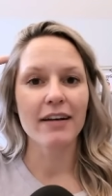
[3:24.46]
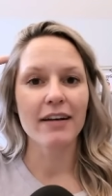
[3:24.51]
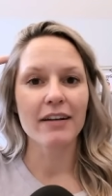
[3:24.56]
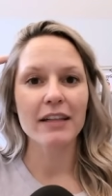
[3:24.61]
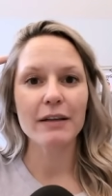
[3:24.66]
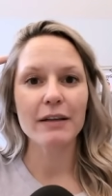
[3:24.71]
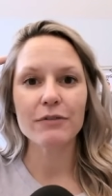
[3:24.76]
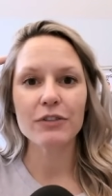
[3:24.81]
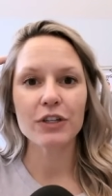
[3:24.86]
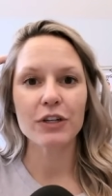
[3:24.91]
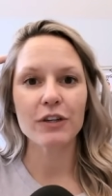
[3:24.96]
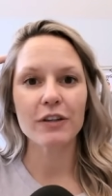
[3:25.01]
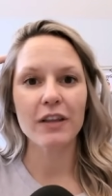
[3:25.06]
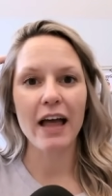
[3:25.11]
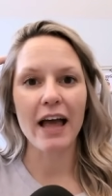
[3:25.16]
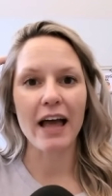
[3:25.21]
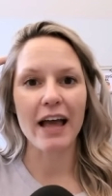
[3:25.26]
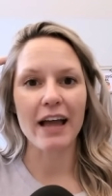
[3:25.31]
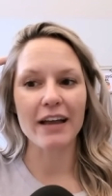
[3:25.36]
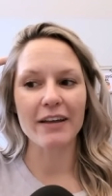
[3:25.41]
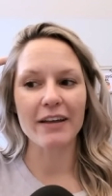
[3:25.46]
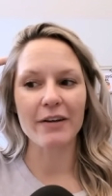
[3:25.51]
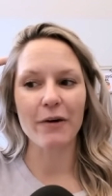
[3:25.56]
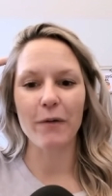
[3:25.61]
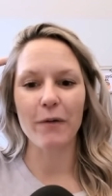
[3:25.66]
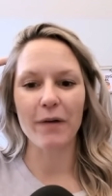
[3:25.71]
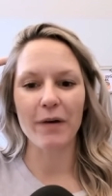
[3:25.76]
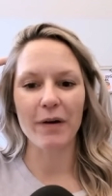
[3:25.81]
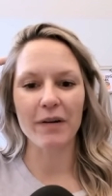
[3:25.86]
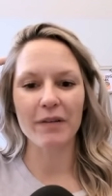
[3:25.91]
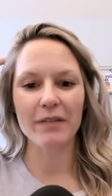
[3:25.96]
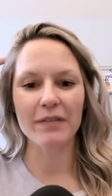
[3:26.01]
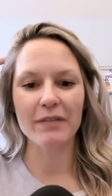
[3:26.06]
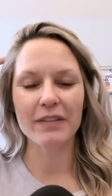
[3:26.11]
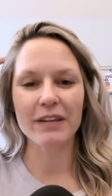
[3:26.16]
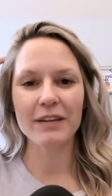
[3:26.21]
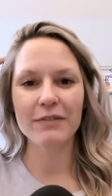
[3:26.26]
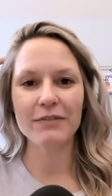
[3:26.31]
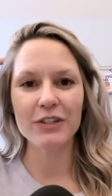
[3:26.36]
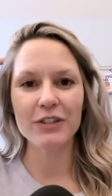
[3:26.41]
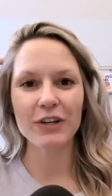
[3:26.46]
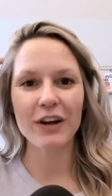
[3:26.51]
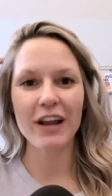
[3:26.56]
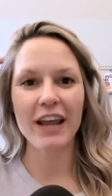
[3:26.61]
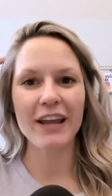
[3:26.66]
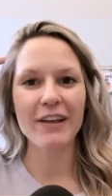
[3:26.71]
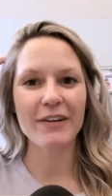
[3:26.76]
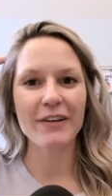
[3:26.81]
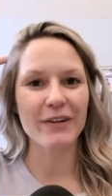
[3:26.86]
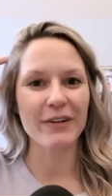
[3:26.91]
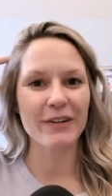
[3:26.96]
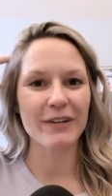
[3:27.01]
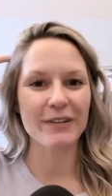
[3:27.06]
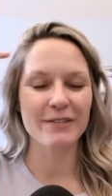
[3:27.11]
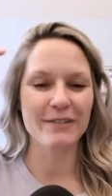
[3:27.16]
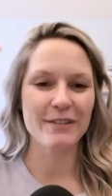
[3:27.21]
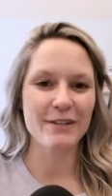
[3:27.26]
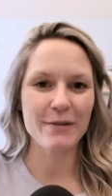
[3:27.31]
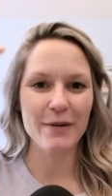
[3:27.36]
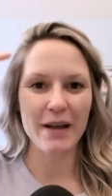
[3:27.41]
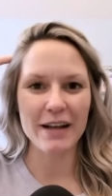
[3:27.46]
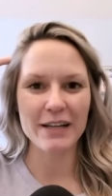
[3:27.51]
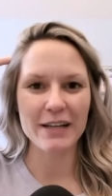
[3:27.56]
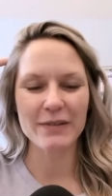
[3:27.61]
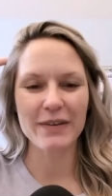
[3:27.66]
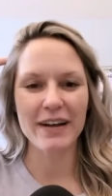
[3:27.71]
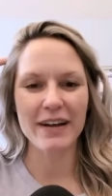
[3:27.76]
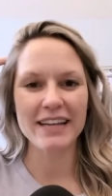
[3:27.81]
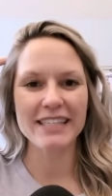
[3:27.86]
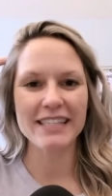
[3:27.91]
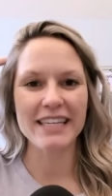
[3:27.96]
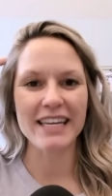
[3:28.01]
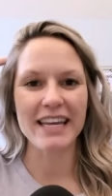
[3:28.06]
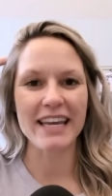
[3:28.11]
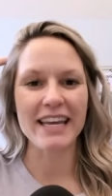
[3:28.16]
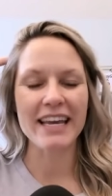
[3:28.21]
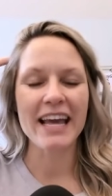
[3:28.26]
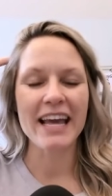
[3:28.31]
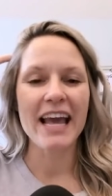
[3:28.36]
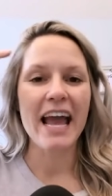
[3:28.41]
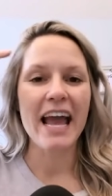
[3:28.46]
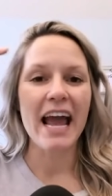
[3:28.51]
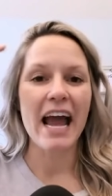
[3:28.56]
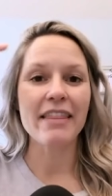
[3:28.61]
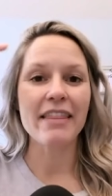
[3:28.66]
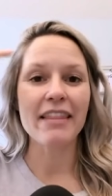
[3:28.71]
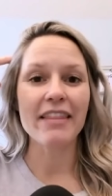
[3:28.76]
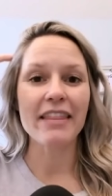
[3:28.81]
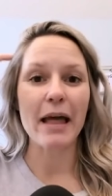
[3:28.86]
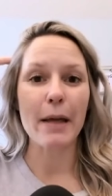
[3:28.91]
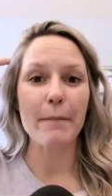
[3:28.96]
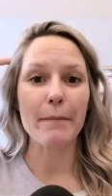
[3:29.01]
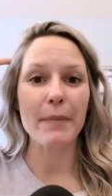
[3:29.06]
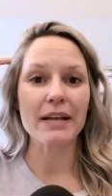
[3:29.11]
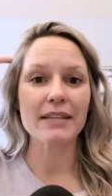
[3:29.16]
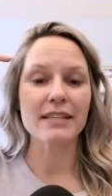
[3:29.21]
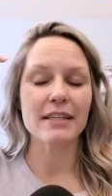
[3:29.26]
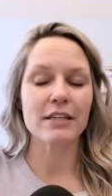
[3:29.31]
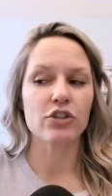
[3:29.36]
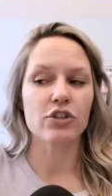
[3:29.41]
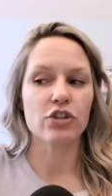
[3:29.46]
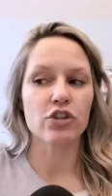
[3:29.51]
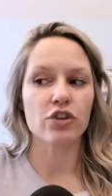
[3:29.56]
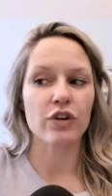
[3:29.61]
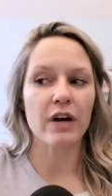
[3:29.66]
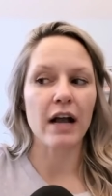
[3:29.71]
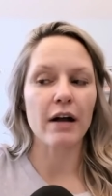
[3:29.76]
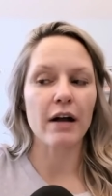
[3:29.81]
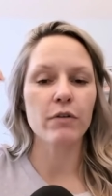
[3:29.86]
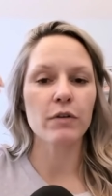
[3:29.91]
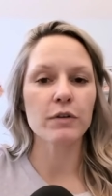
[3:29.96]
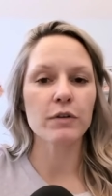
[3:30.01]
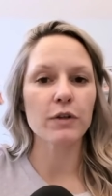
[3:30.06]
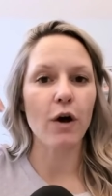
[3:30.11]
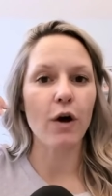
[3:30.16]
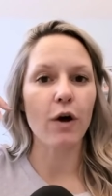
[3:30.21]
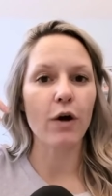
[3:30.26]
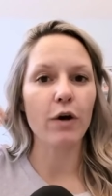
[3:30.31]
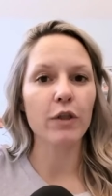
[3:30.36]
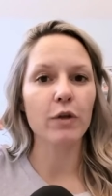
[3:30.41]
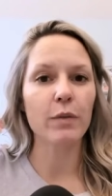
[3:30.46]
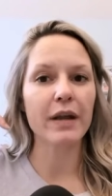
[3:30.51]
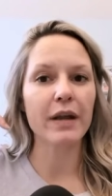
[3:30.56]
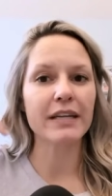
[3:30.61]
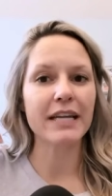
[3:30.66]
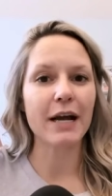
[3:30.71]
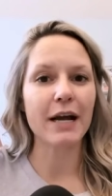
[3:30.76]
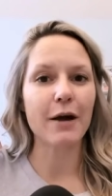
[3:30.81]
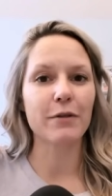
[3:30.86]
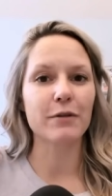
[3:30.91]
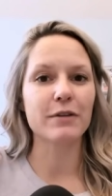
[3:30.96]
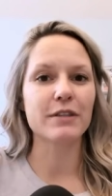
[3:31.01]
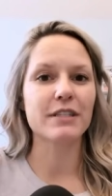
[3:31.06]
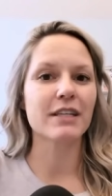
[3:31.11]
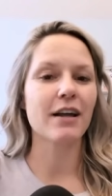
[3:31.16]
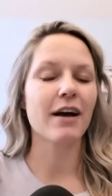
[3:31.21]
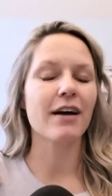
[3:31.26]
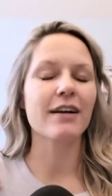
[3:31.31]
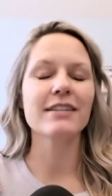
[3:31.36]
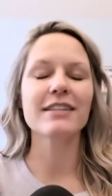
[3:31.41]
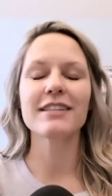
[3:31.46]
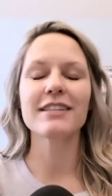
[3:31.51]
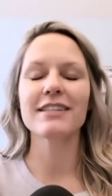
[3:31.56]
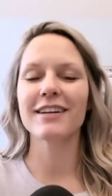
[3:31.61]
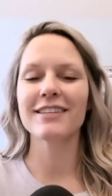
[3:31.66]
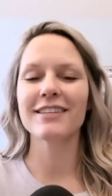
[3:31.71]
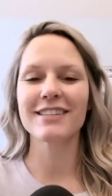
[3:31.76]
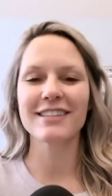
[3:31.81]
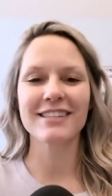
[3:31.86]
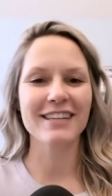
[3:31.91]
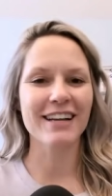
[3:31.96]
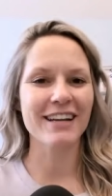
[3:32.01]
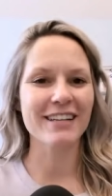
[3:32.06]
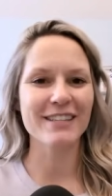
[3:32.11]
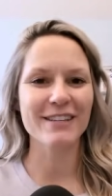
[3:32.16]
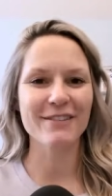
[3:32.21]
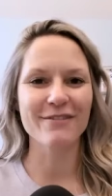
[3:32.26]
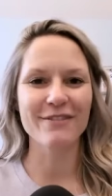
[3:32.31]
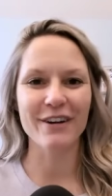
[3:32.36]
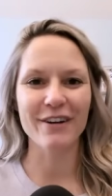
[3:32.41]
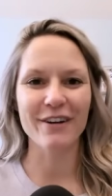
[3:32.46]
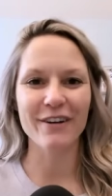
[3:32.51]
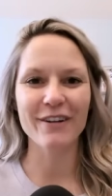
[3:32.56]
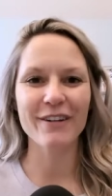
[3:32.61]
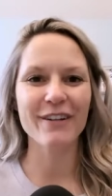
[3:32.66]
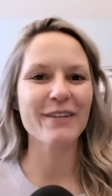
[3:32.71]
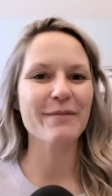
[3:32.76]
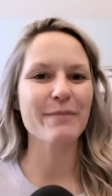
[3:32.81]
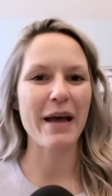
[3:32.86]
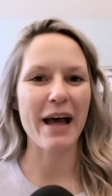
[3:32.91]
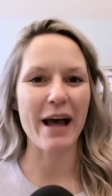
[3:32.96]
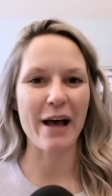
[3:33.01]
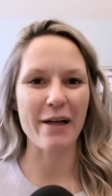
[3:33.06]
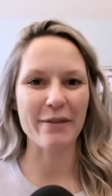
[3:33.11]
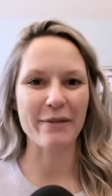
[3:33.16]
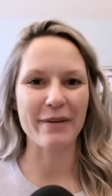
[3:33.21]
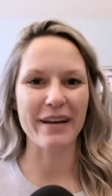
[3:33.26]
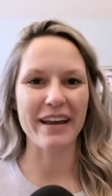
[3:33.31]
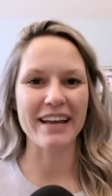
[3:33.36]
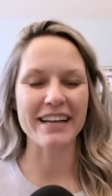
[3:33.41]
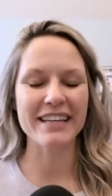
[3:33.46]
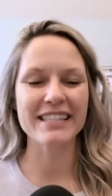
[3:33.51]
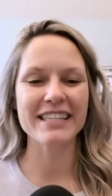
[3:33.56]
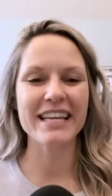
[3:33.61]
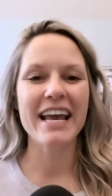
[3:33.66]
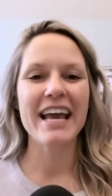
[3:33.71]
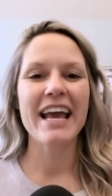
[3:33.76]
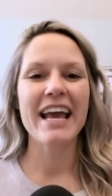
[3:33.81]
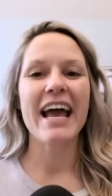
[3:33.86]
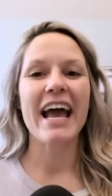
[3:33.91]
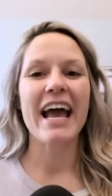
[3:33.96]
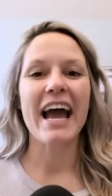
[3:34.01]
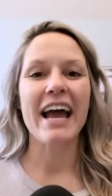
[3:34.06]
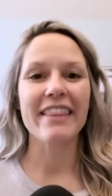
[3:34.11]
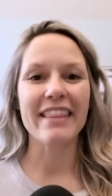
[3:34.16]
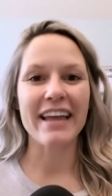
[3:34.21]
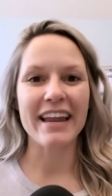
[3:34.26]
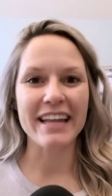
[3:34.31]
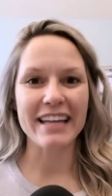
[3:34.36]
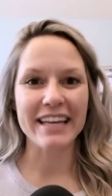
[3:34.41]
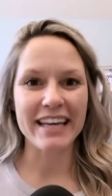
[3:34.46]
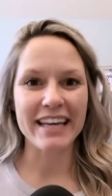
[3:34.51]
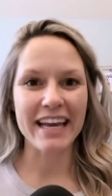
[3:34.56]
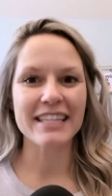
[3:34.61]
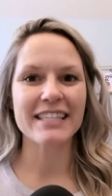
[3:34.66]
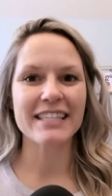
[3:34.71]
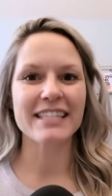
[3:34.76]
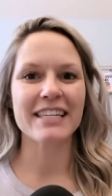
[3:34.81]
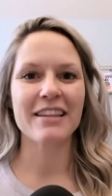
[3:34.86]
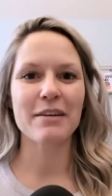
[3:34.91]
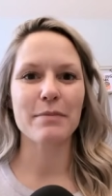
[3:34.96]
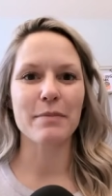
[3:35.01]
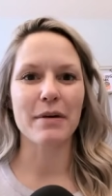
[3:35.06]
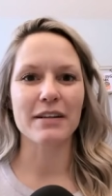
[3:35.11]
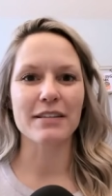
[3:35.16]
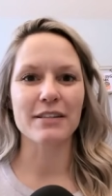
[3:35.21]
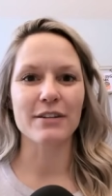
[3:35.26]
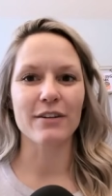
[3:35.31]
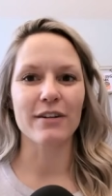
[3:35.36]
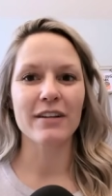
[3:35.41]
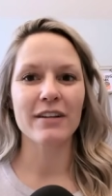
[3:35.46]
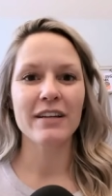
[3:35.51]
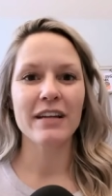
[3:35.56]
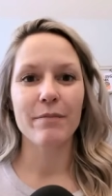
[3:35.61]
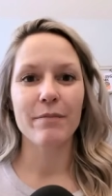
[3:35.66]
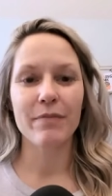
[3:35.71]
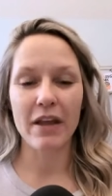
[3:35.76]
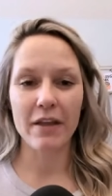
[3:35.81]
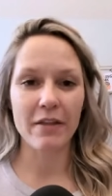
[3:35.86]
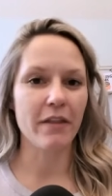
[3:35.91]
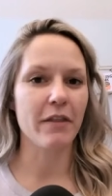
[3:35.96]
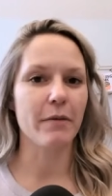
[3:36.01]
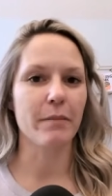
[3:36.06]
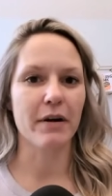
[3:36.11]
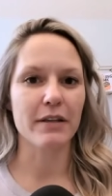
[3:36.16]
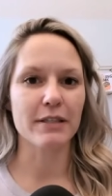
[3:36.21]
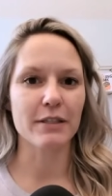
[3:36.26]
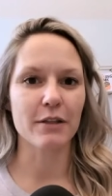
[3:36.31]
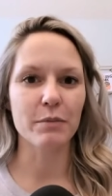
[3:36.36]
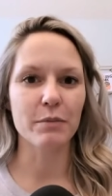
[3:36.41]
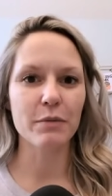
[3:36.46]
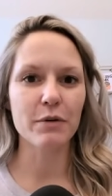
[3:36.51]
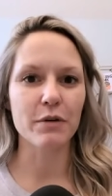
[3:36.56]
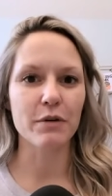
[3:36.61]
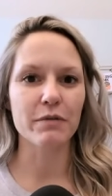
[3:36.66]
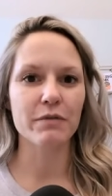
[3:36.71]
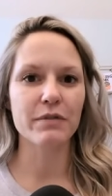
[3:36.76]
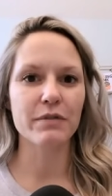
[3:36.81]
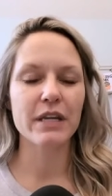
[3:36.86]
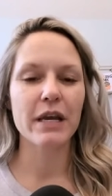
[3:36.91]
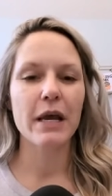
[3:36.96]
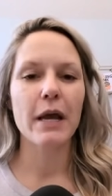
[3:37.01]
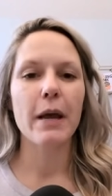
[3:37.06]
lift your leg or lift your ankle, do X, Y, Z. And then that message travels all the way down those tons and tons and tons of neural pathways. And then it gets to the muscle, and then the muscle moves.